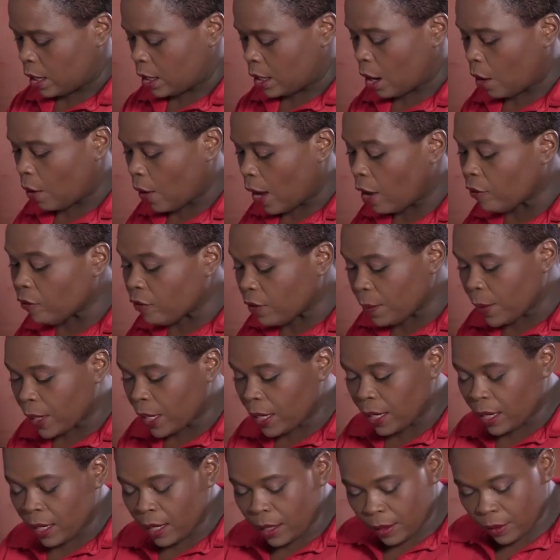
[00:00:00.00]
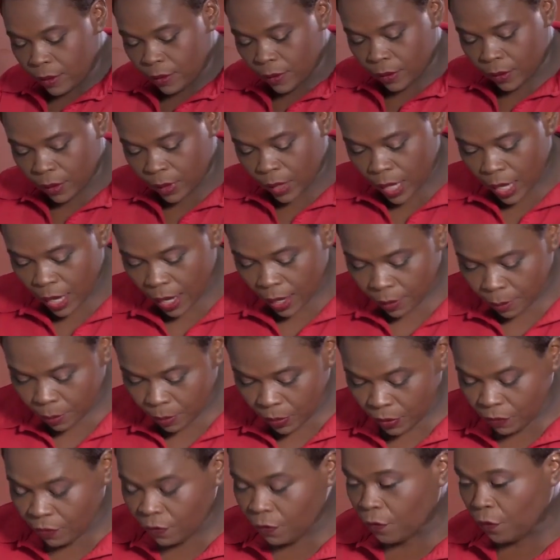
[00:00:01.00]
Now everybody,
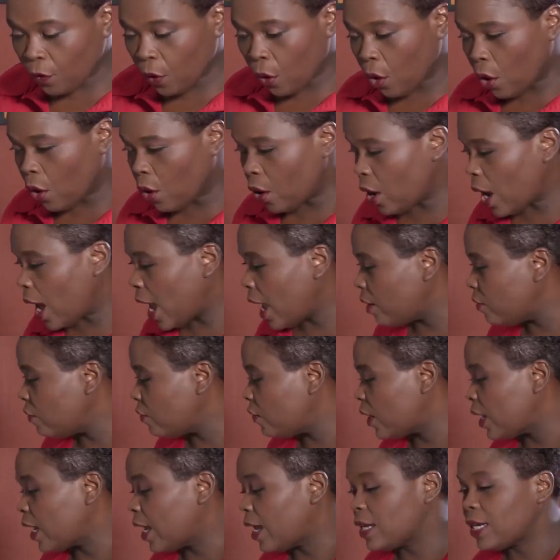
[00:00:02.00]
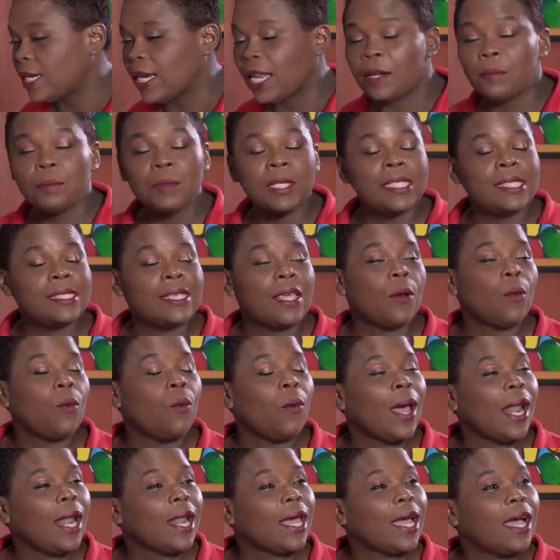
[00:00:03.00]
before I forget, let me say
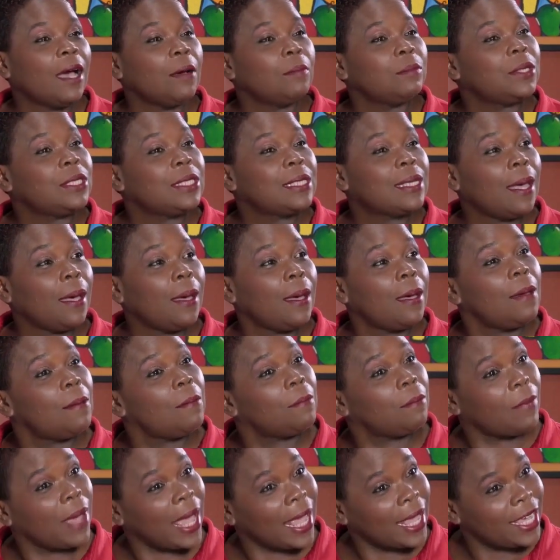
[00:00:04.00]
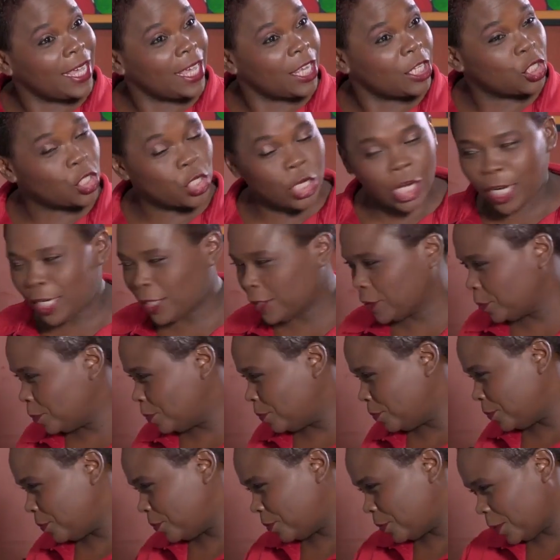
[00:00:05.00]
welcome to my kitchen.
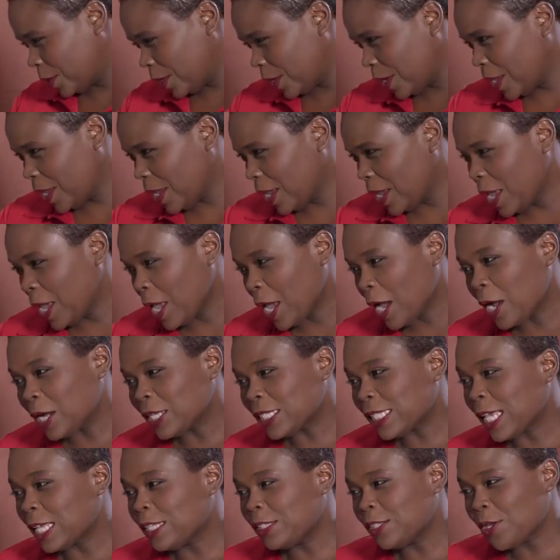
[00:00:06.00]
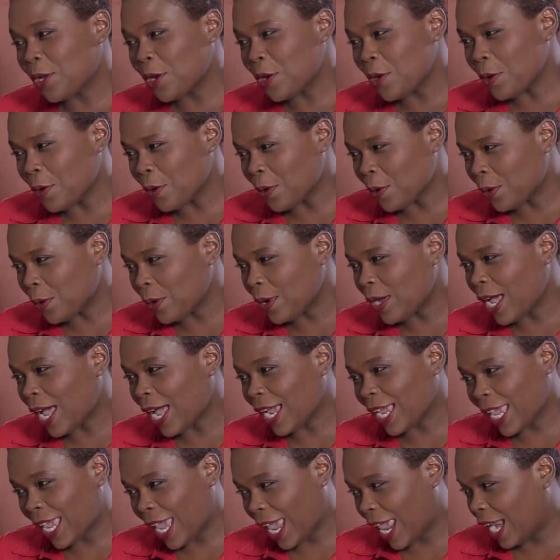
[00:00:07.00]
Because as you know,
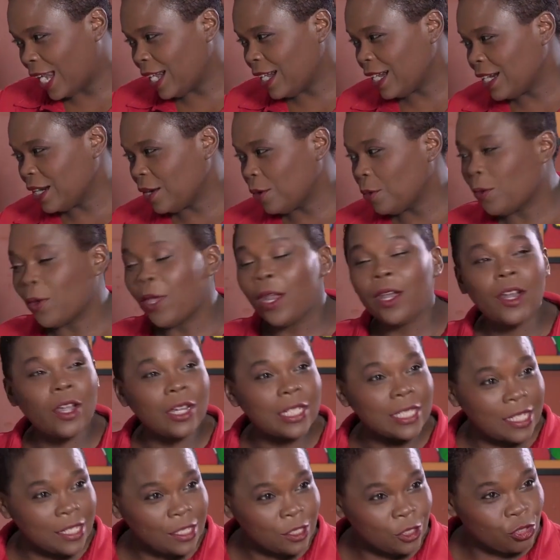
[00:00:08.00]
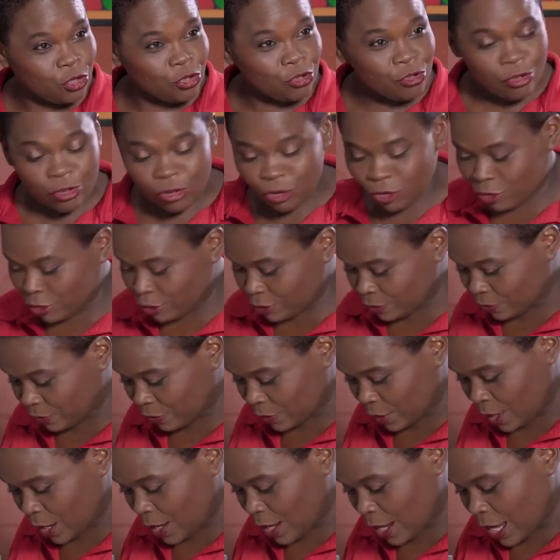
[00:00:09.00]
again, we're not in studio,
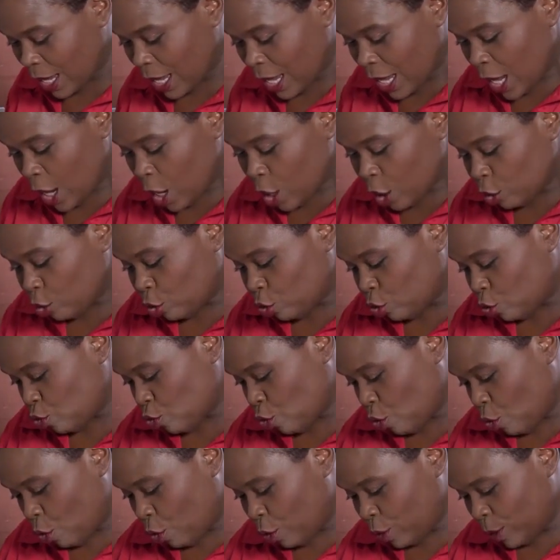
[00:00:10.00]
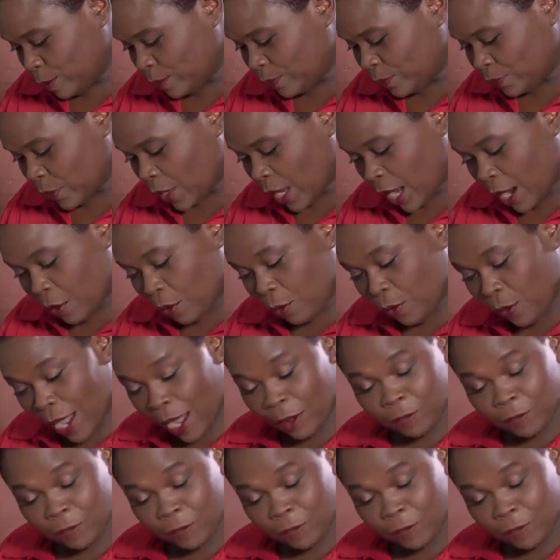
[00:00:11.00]
so we